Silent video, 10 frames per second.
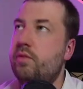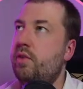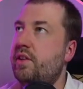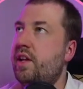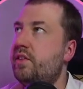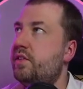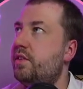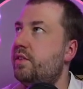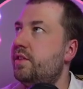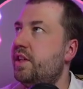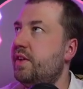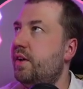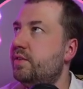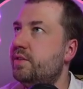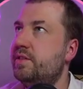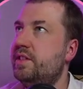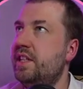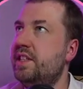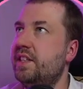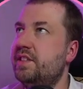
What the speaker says: test fails, delete test.